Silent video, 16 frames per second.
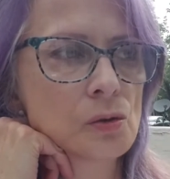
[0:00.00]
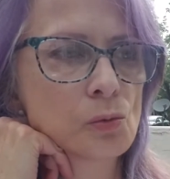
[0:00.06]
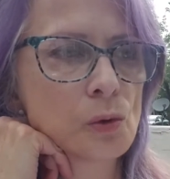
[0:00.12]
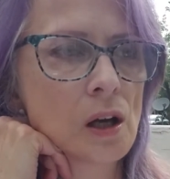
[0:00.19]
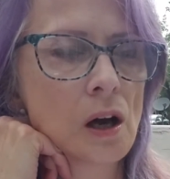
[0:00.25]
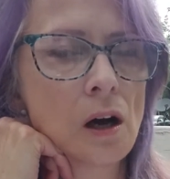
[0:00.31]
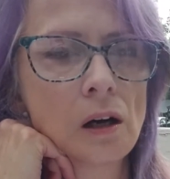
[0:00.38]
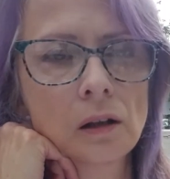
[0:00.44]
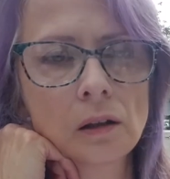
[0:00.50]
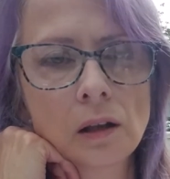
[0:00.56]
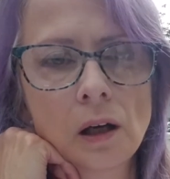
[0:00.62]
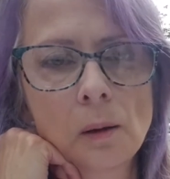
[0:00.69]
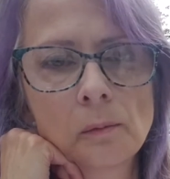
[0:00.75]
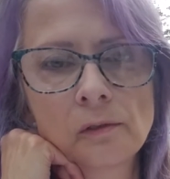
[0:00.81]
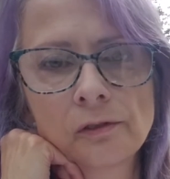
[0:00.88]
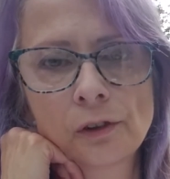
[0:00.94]
we all
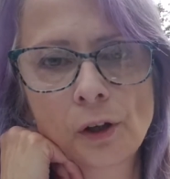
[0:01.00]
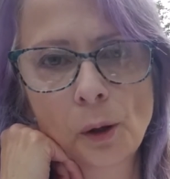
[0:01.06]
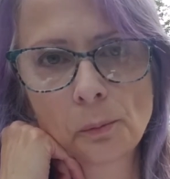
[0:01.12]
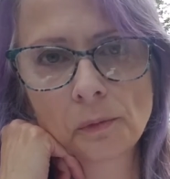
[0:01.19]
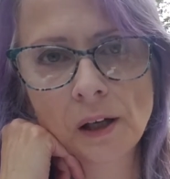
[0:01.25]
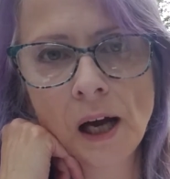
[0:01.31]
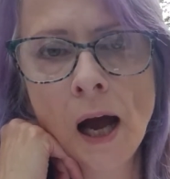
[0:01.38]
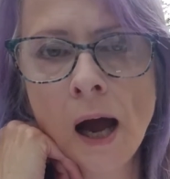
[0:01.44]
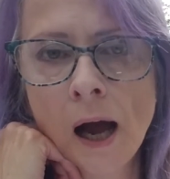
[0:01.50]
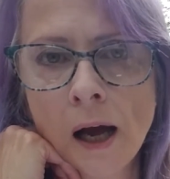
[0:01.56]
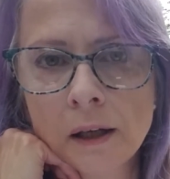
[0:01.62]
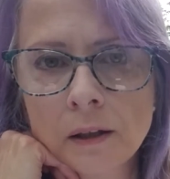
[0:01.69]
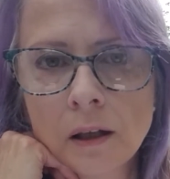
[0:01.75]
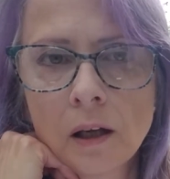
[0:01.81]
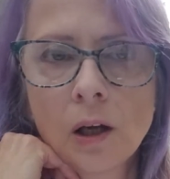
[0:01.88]
come from God.